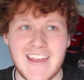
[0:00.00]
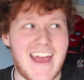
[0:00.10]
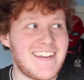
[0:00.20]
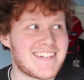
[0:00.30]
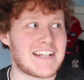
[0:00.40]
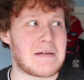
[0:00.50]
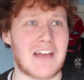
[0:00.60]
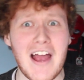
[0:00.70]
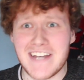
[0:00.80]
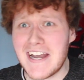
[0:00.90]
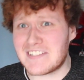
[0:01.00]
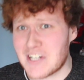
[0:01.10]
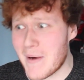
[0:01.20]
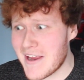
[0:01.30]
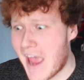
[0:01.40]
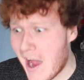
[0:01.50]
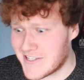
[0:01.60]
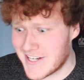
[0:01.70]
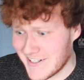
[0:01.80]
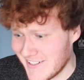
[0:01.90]
And then Saitama's like, I didn't do it yet,
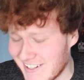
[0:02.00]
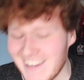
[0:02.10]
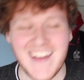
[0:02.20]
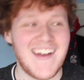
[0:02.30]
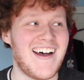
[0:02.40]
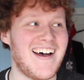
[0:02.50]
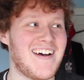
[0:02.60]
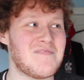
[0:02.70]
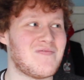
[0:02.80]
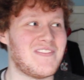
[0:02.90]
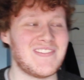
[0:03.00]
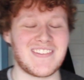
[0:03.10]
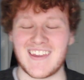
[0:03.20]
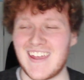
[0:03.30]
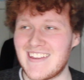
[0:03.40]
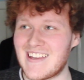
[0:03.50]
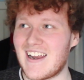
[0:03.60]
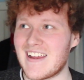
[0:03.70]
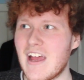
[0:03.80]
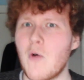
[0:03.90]
I didn't. And they're
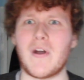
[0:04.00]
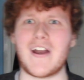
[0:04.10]
like,